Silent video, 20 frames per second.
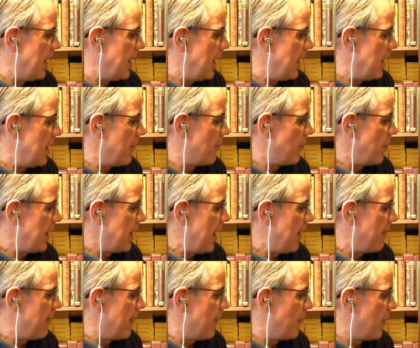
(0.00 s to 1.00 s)
And if we
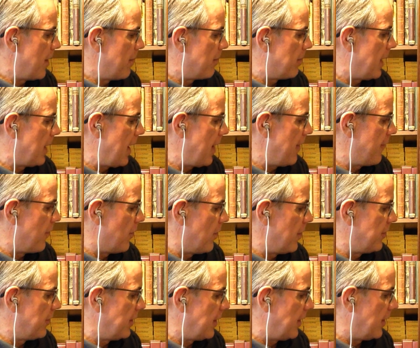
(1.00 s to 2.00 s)
apply a
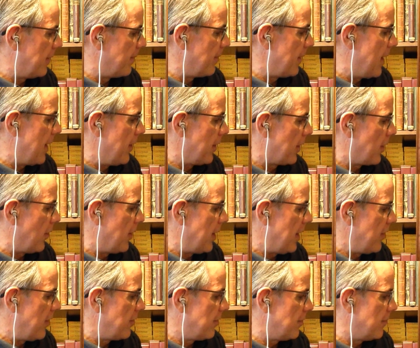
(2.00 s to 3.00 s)
force here and the
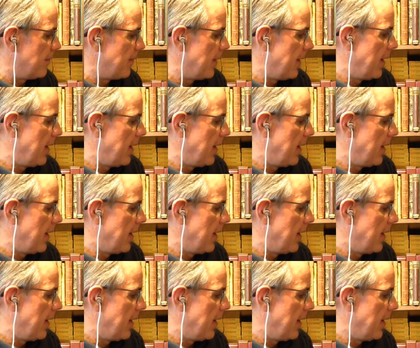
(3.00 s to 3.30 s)
cohesion,